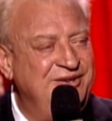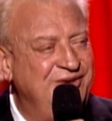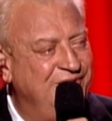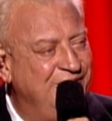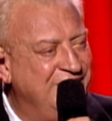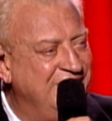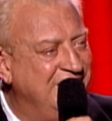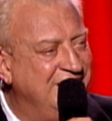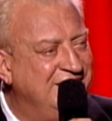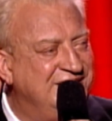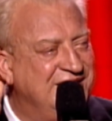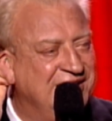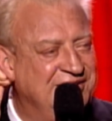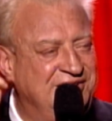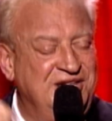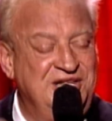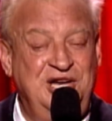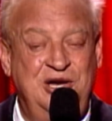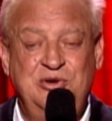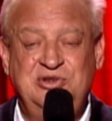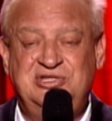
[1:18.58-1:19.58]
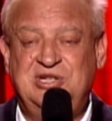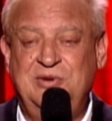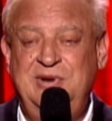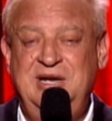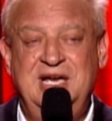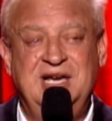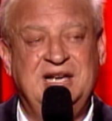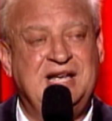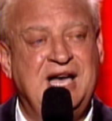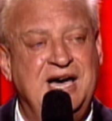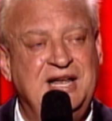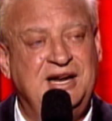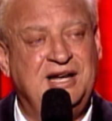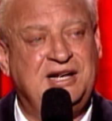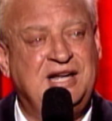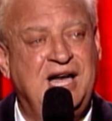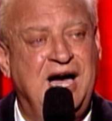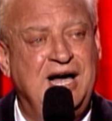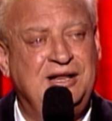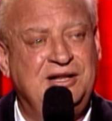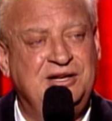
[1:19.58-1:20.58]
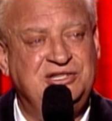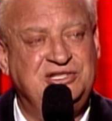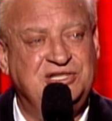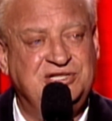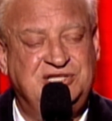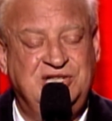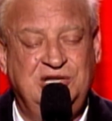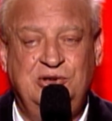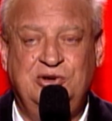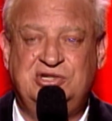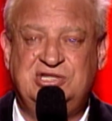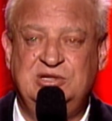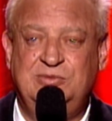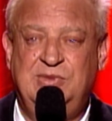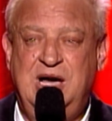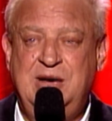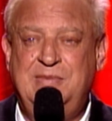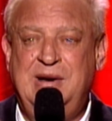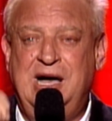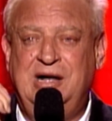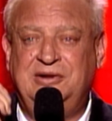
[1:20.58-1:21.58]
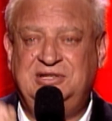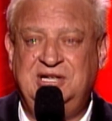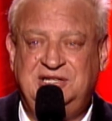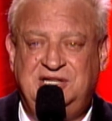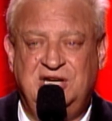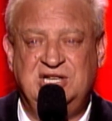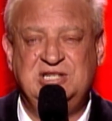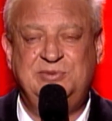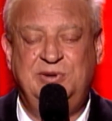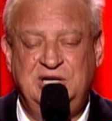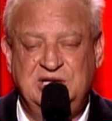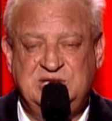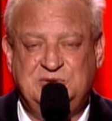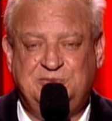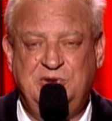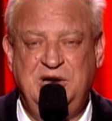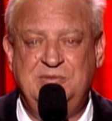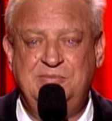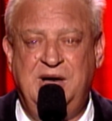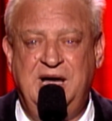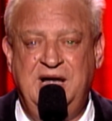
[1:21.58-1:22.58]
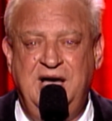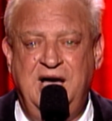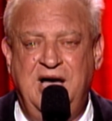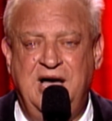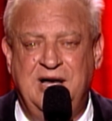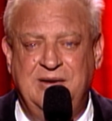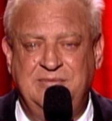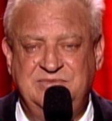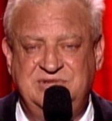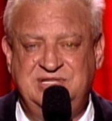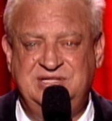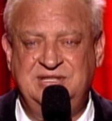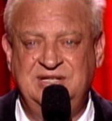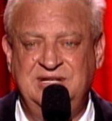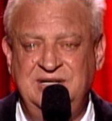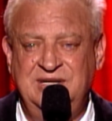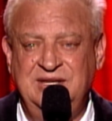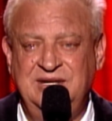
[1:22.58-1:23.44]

What a dentist. He used to be a gynecologist. He looks in my mouth. He tells me to spread my arms.